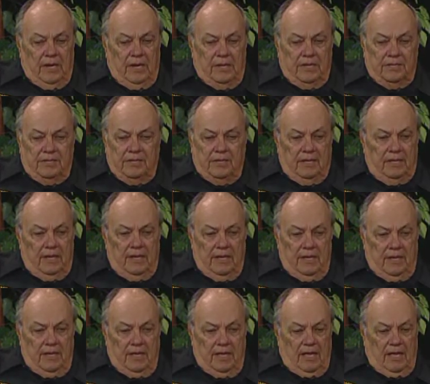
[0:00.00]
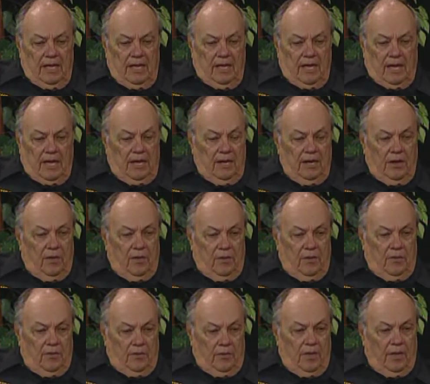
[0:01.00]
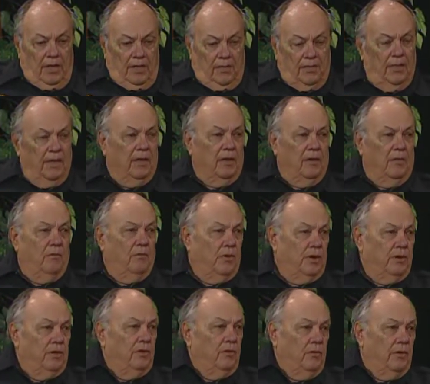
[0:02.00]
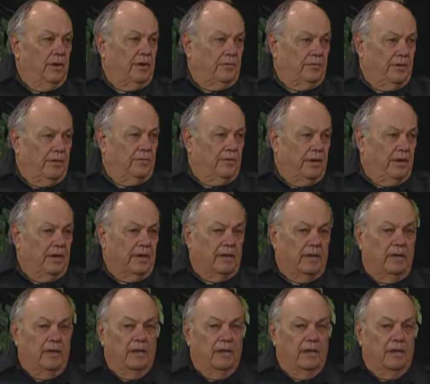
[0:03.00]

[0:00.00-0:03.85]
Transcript: He said, I think what you went through, Dick,